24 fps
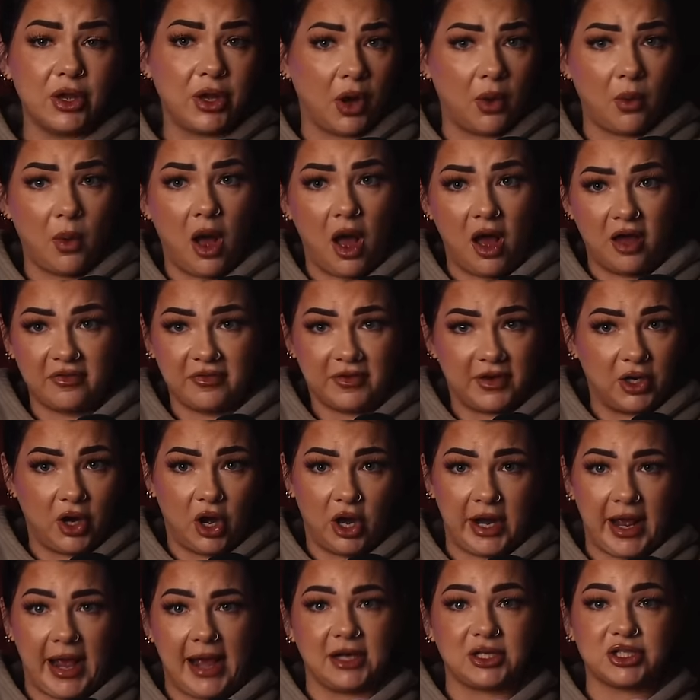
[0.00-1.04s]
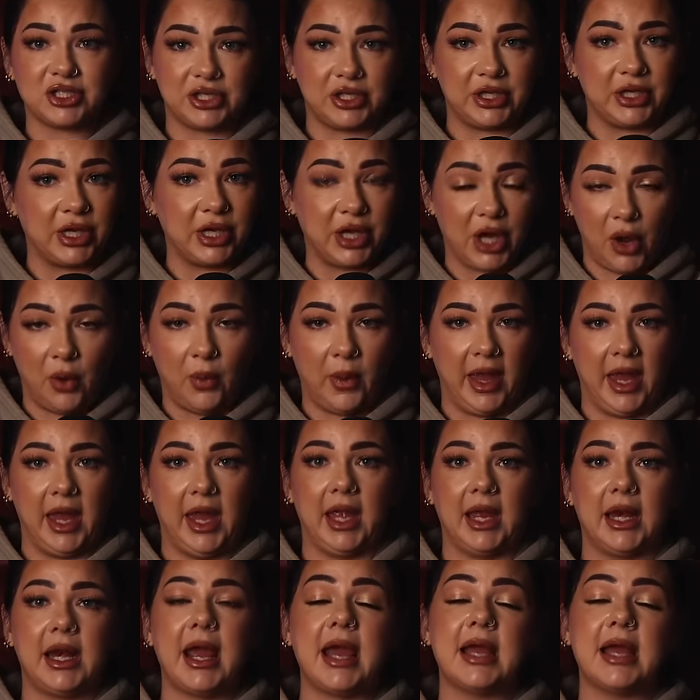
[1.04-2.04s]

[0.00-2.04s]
go off and not actually go in.